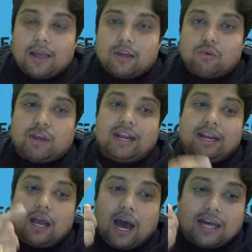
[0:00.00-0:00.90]
You
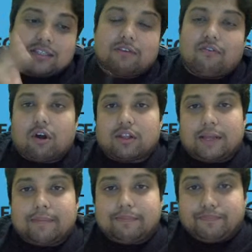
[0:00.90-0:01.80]
can ask for
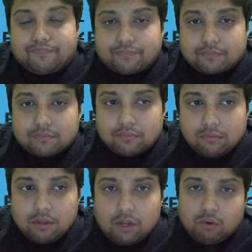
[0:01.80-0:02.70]
them,
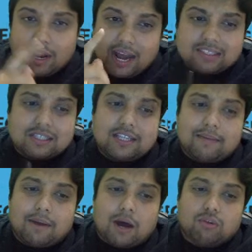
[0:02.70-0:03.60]
you can ask
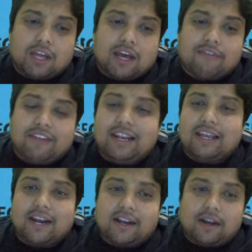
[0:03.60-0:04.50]
them how they are
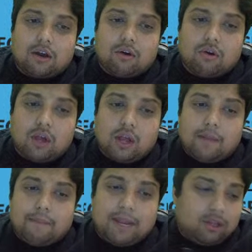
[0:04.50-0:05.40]
feeling right now.
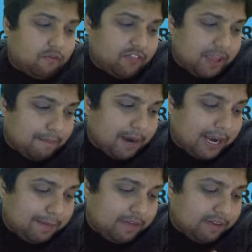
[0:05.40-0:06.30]
Many of them
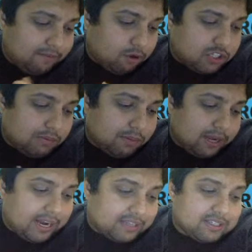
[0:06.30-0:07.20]
might be even watching my
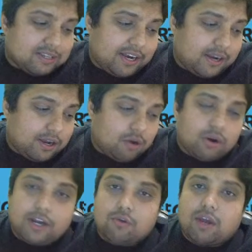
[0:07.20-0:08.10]
classes right now
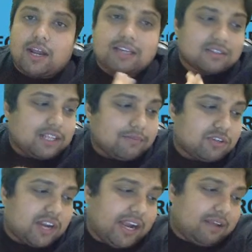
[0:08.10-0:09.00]
and you can ask them
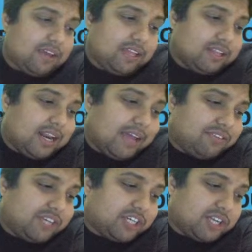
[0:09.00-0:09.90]
straight away in the live
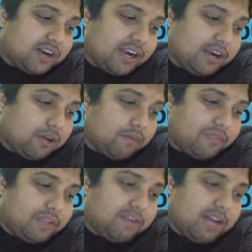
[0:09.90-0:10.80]
section right now.
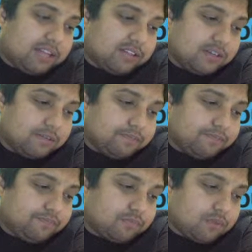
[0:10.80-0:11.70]
They will answer.
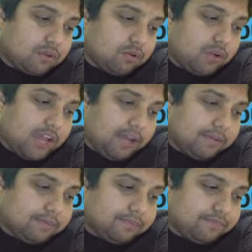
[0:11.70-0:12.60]
Okay.